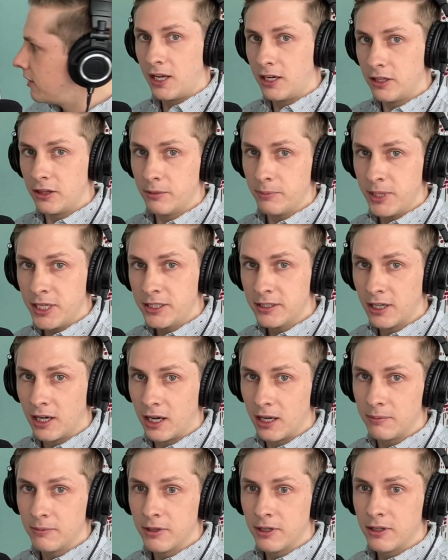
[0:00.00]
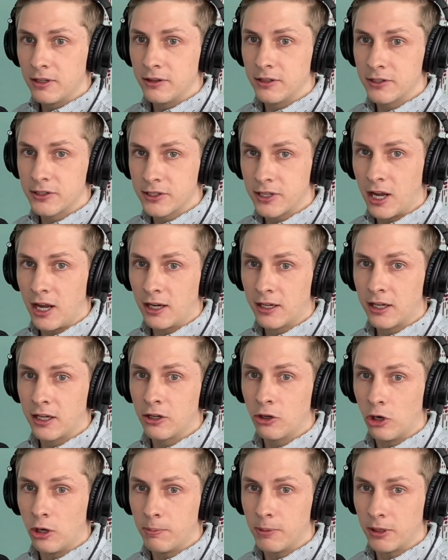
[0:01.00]
And in the meantime, the stock can
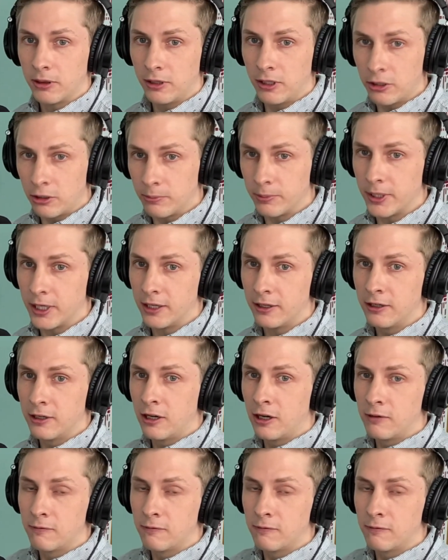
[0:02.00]
go up a little bit